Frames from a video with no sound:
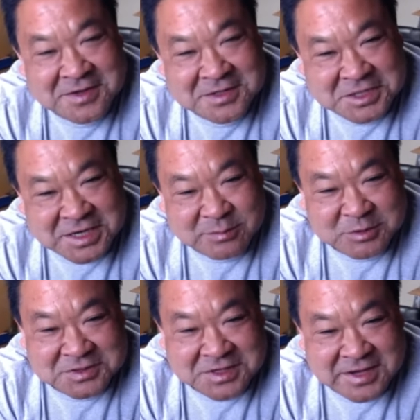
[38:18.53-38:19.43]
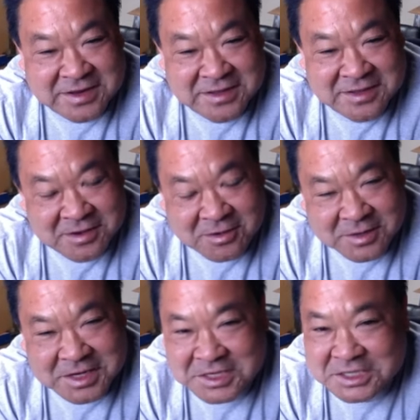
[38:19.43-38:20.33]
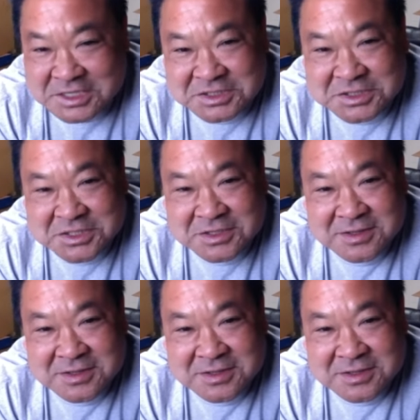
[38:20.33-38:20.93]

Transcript: chamber side, only a dished.